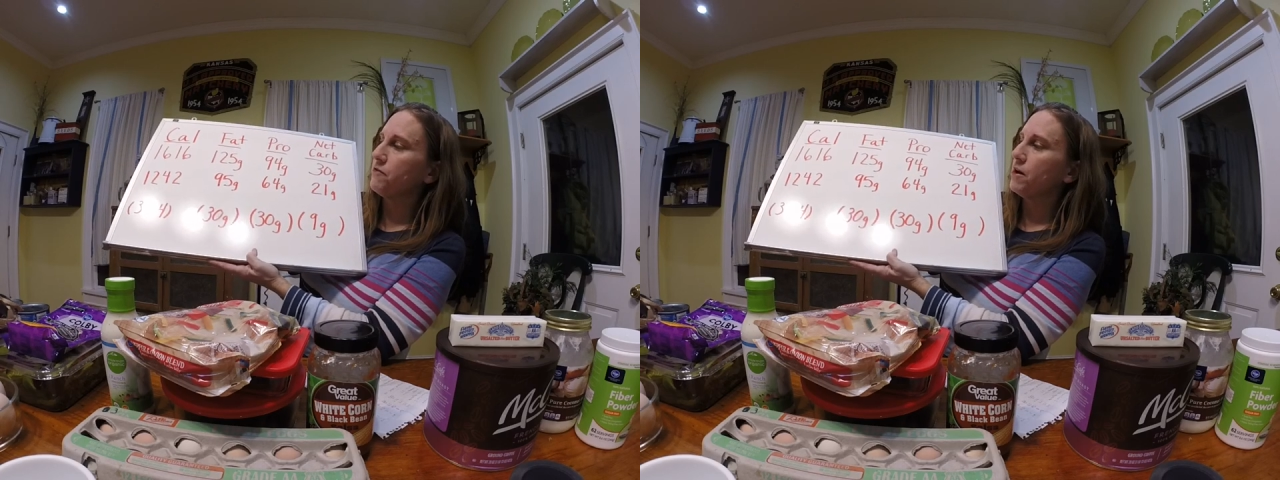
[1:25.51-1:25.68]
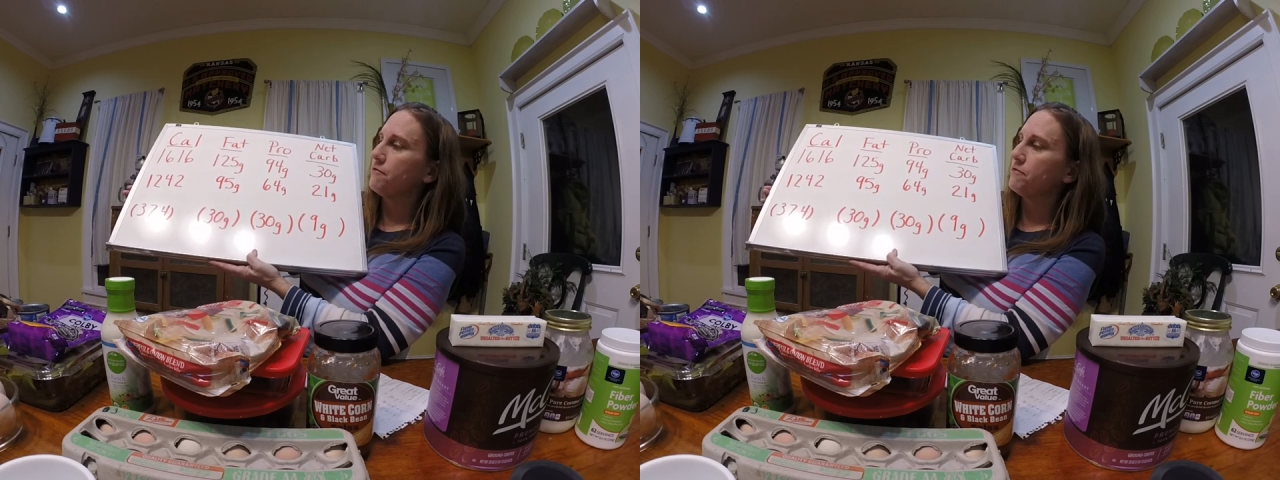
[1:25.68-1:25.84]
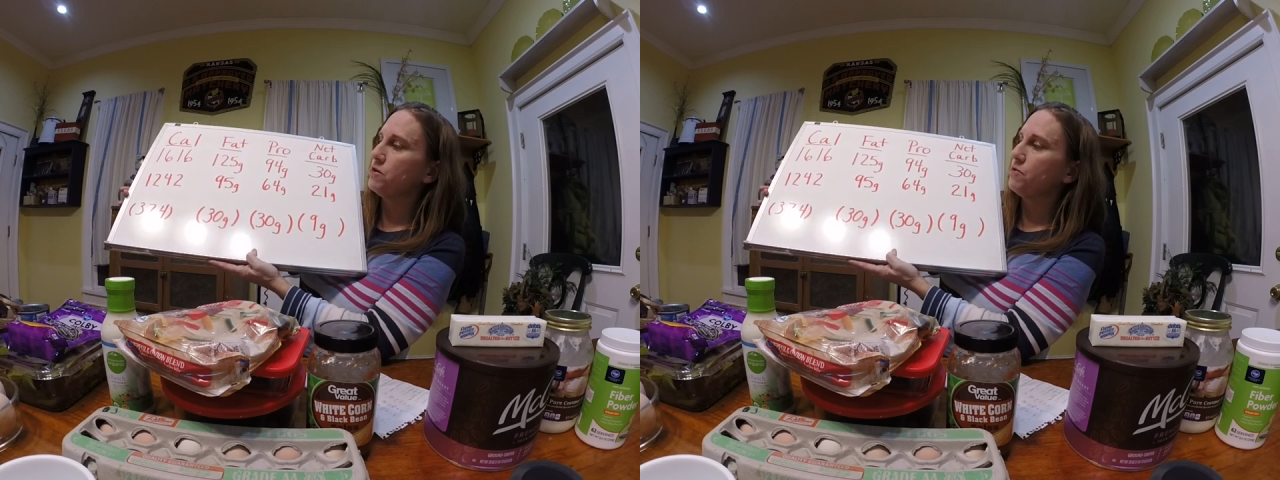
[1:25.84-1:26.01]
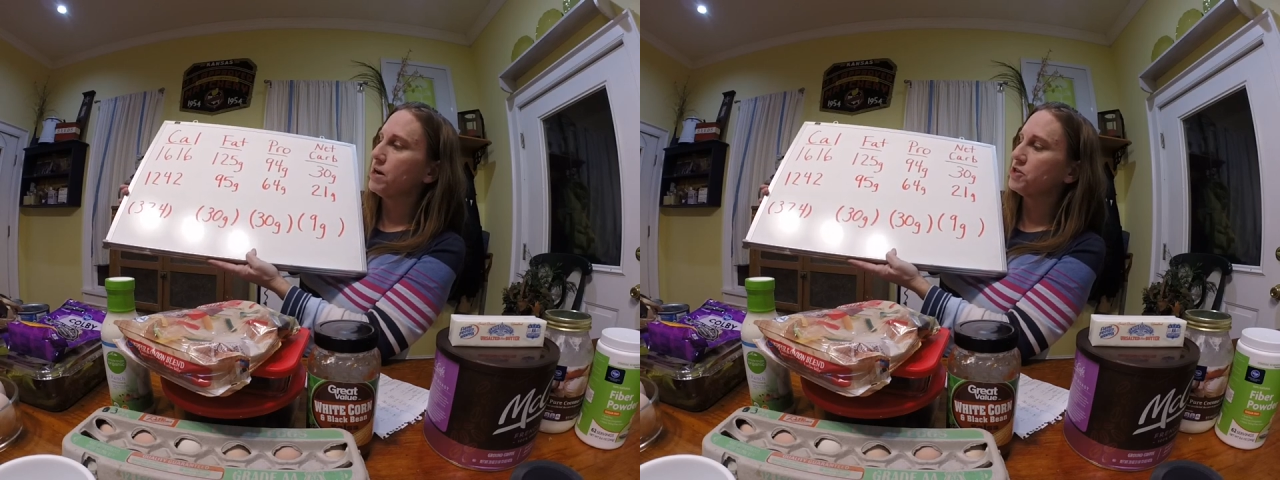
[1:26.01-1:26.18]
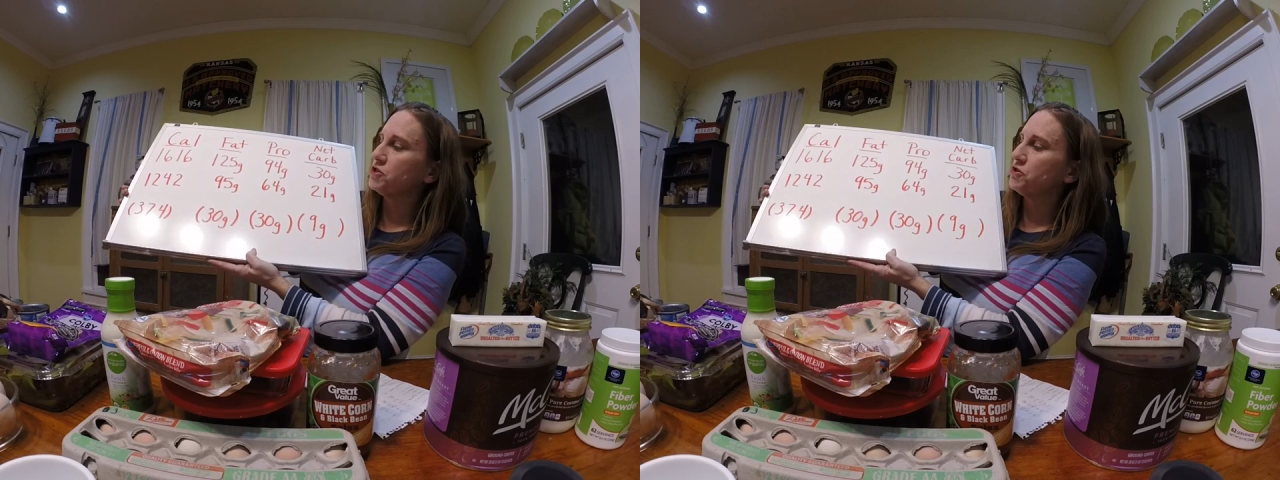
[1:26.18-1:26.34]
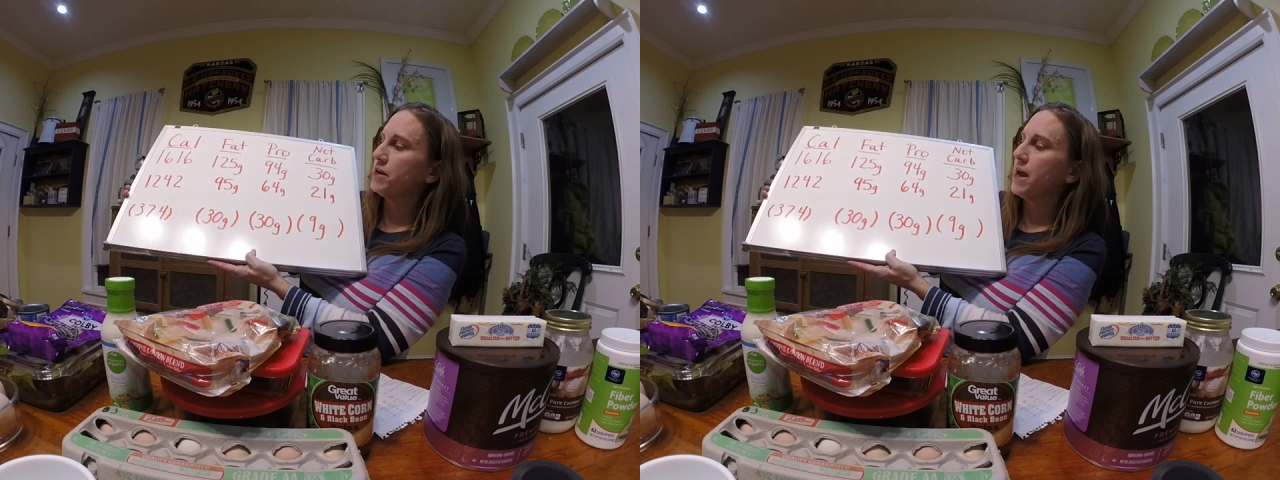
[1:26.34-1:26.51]
a few
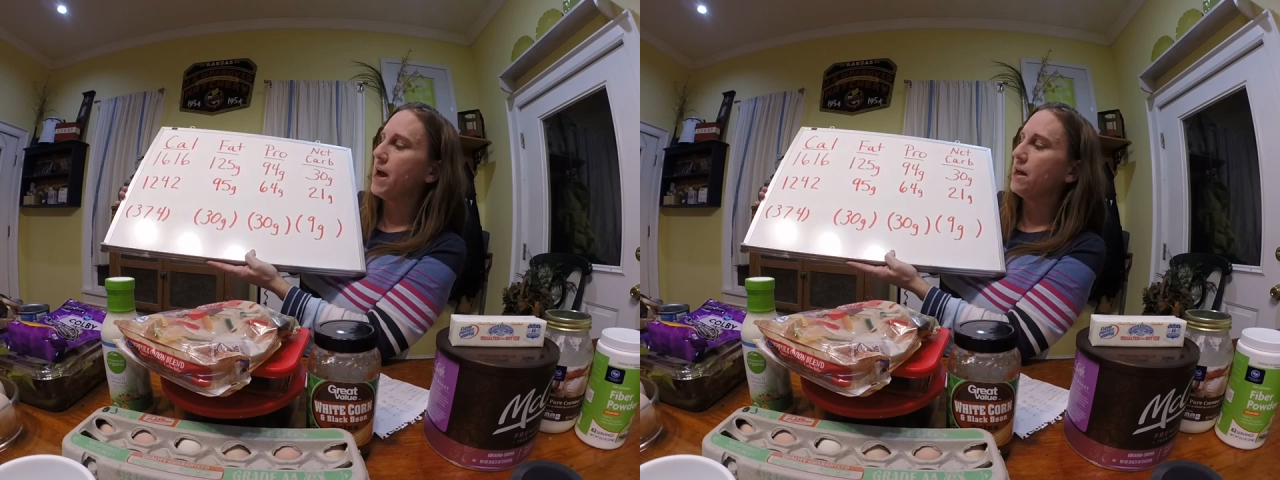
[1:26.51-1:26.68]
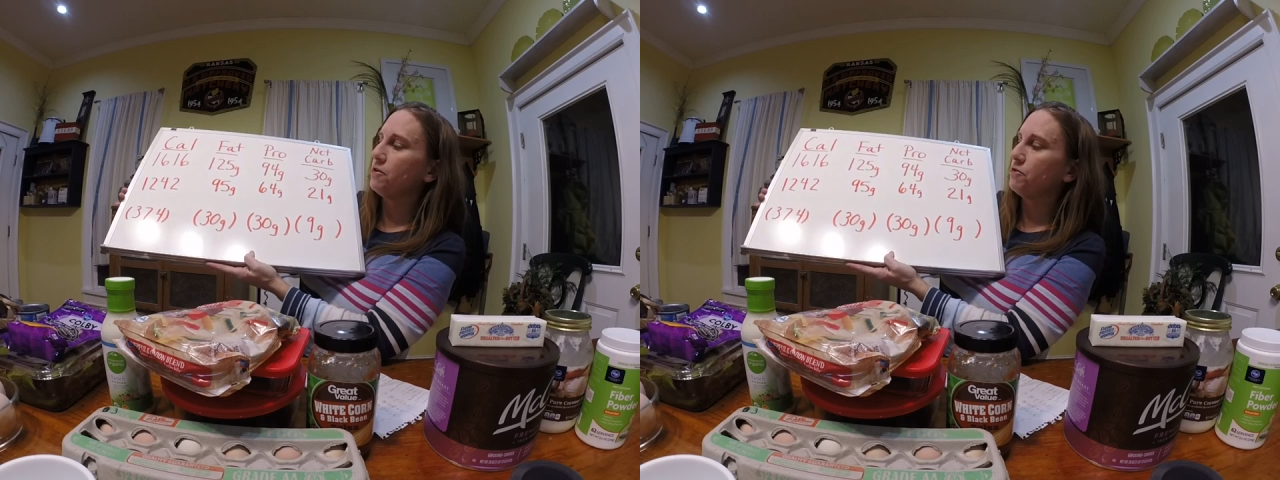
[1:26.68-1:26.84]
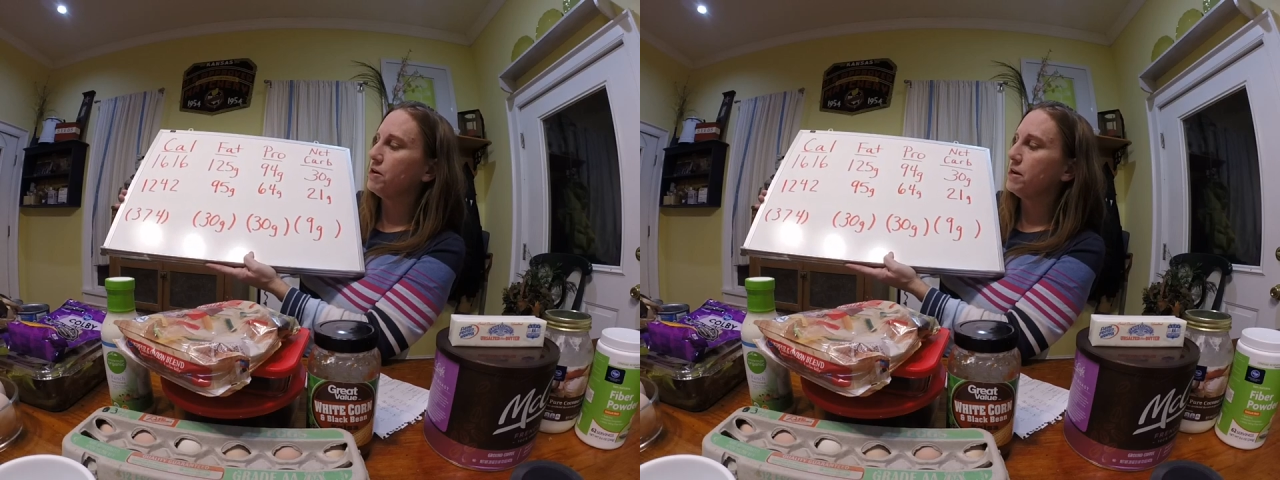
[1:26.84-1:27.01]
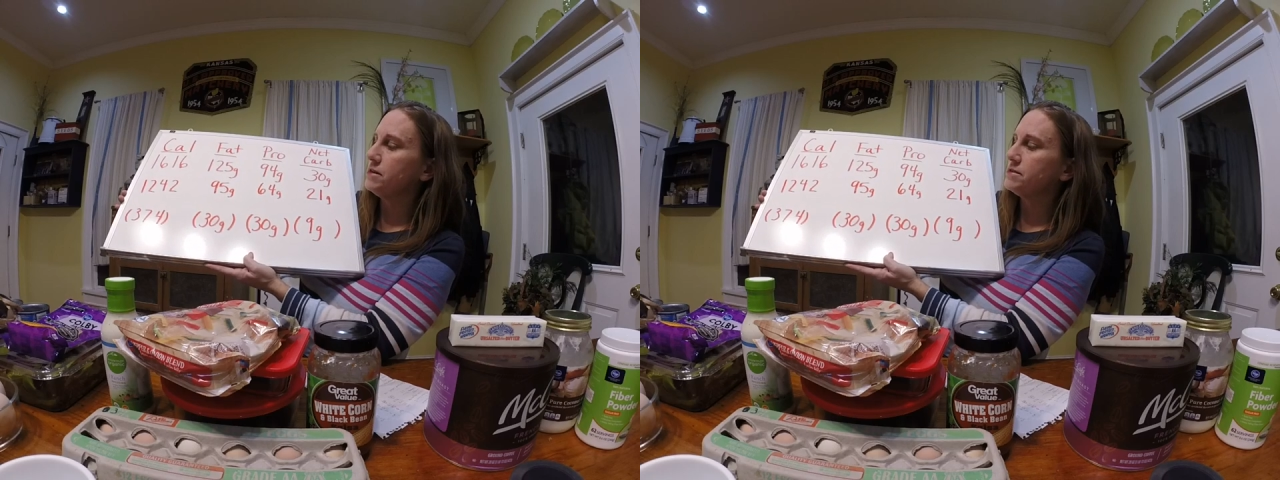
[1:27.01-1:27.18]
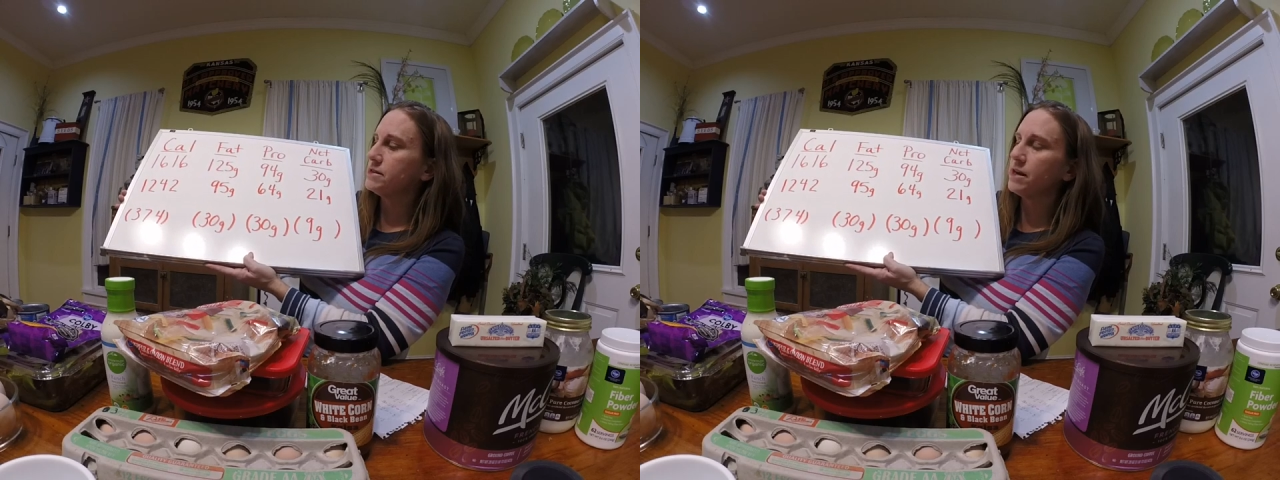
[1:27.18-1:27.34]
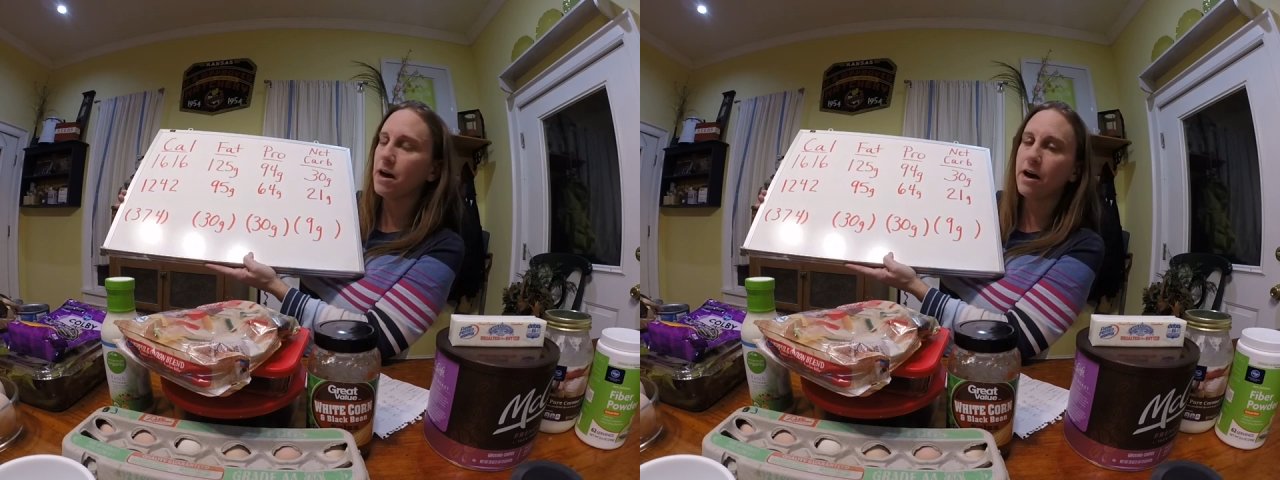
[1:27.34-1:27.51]
extra
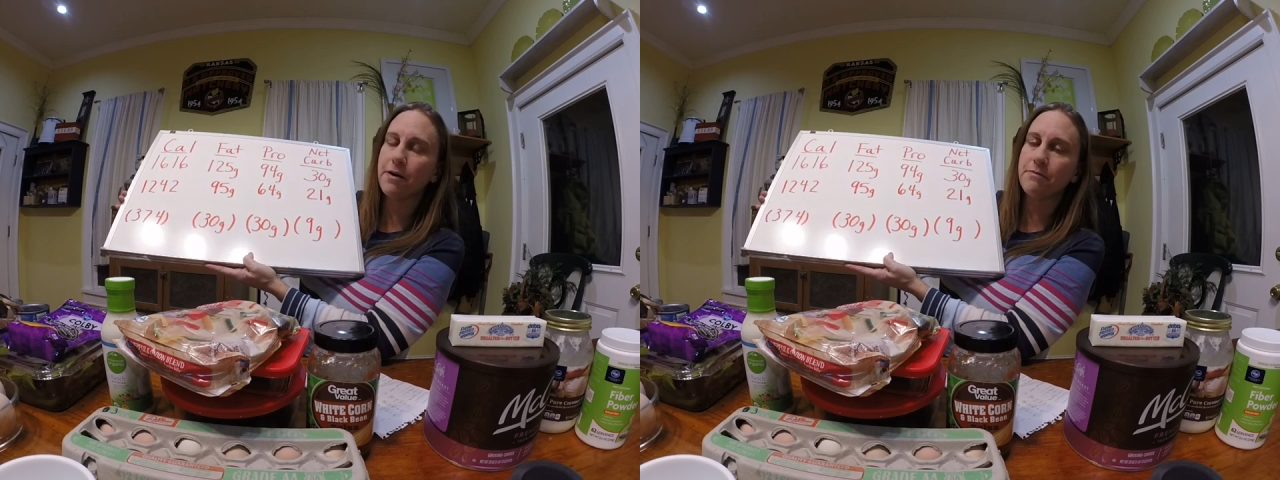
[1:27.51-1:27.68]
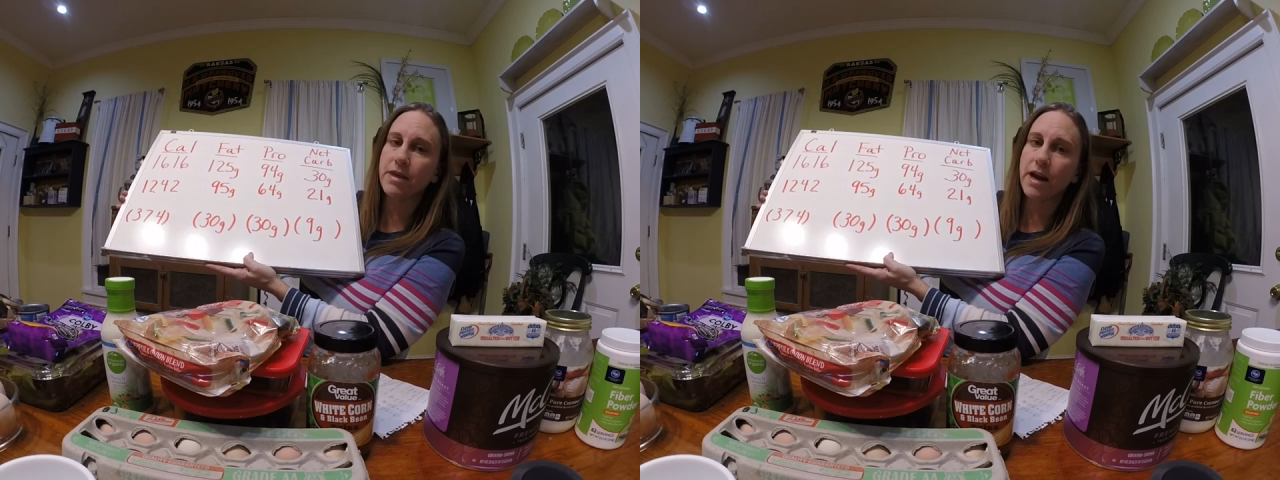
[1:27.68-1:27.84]
calories uh,